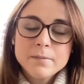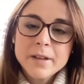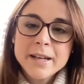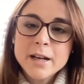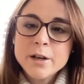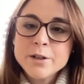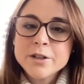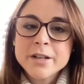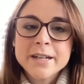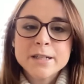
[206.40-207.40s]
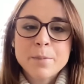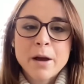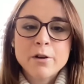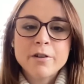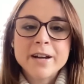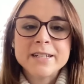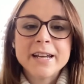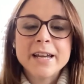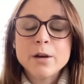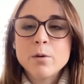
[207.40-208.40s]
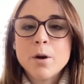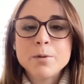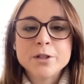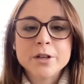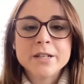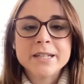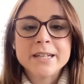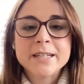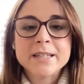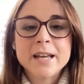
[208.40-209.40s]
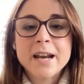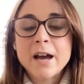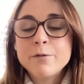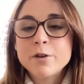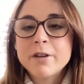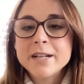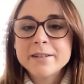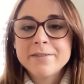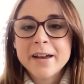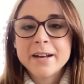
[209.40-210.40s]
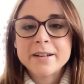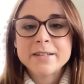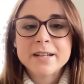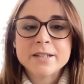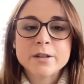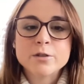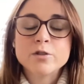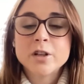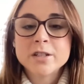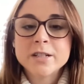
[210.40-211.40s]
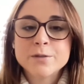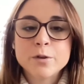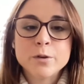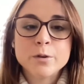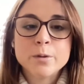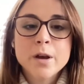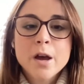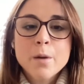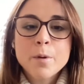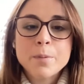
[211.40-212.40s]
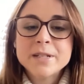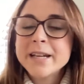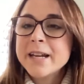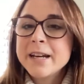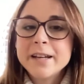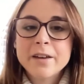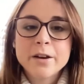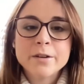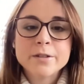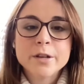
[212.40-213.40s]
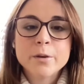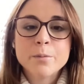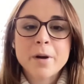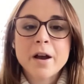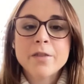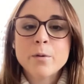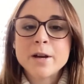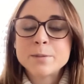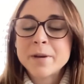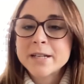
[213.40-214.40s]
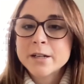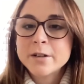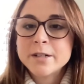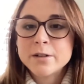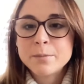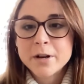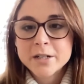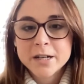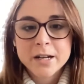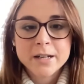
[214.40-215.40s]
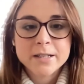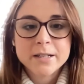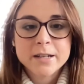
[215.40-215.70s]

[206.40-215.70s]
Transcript: inclusion is about creating equal opportunities that allow for greater fairness and social justice for all, but particularly those who might otherwise be excluded or marginalised.